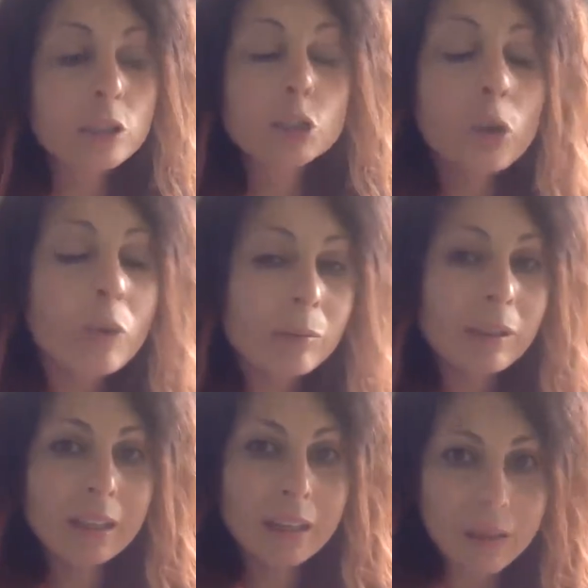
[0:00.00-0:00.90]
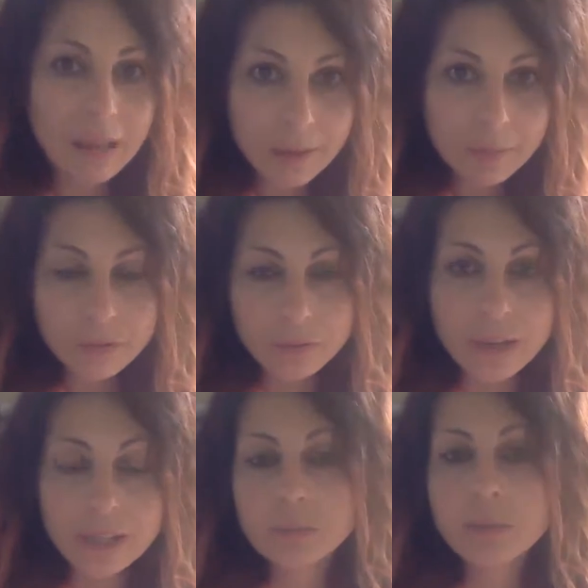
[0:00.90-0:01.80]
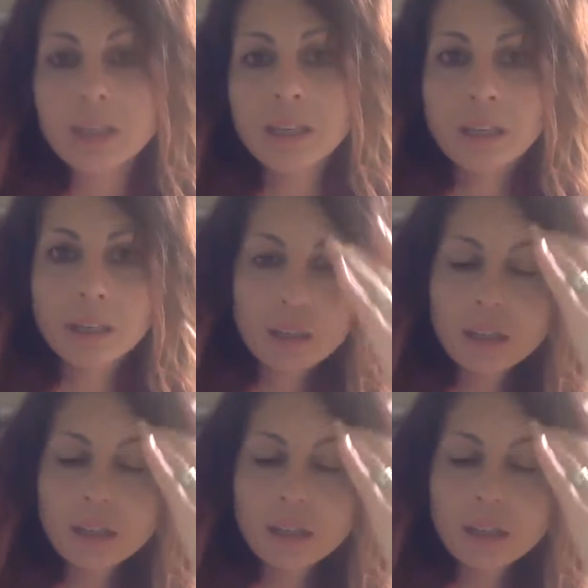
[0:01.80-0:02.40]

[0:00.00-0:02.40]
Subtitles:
showing me that I am in fact making